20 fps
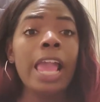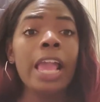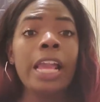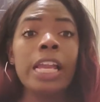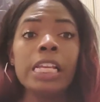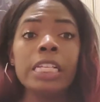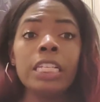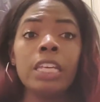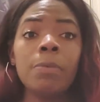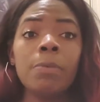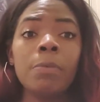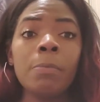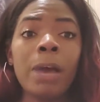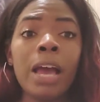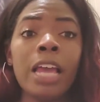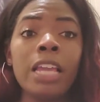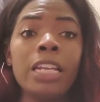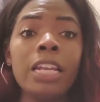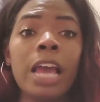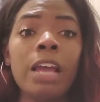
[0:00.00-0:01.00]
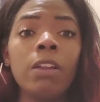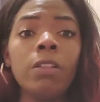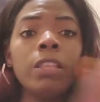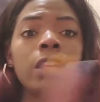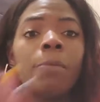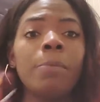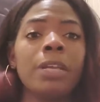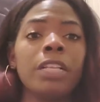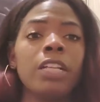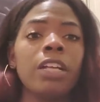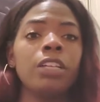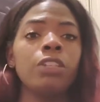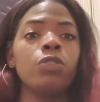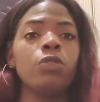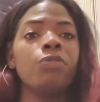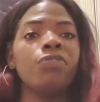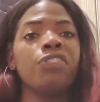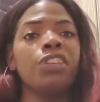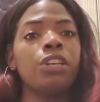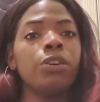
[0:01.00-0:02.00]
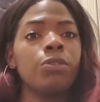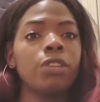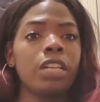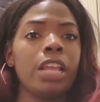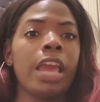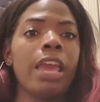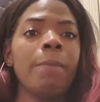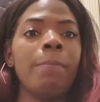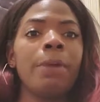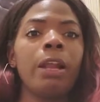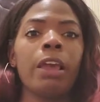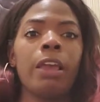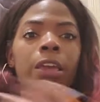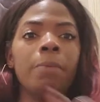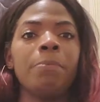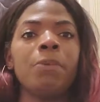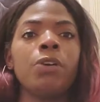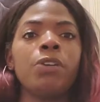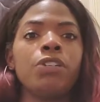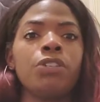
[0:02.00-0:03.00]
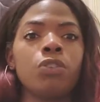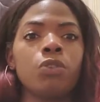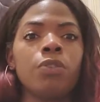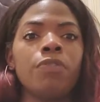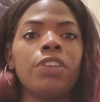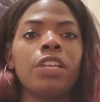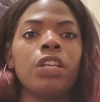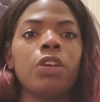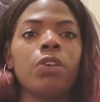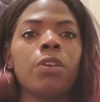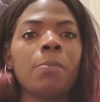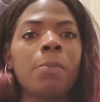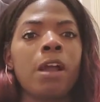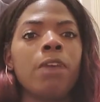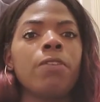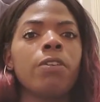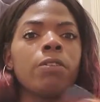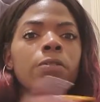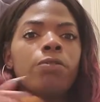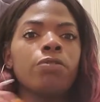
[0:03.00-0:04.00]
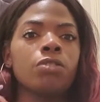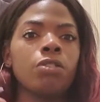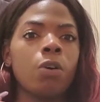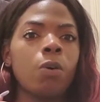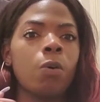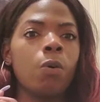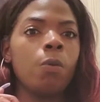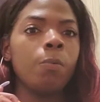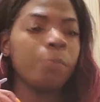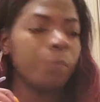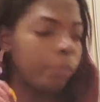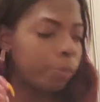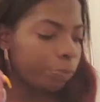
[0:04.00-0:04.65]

And keep in mind, not only am I going to do a video today, but I am going to do a video tomorrow, so